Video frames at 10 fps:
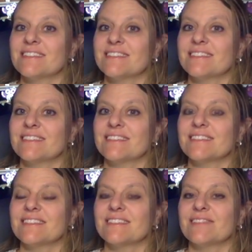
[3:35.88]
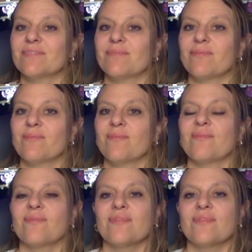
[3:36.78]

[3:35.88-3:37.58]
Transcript: (no one is talking)